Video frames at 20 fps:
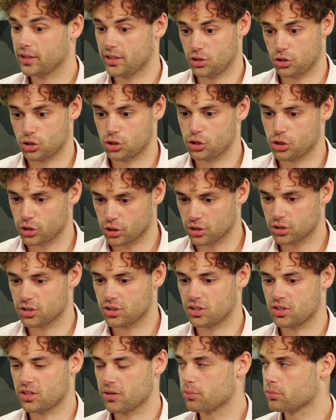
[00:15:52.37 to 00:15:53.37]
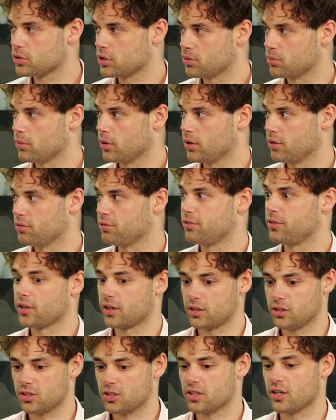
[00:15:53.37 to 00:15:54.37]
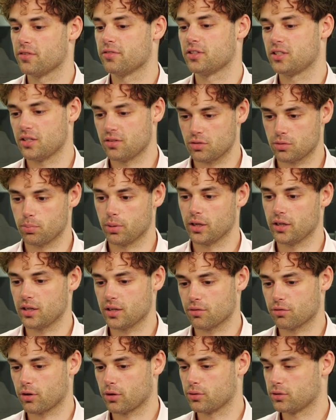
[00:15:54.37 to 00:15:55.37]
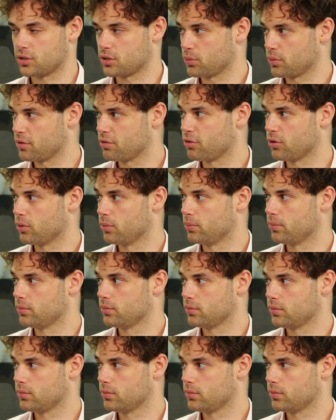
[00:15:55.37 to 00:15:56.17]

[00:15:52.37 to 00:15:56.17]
It's just a symptom of the Conservatives' bleeding votes to reform.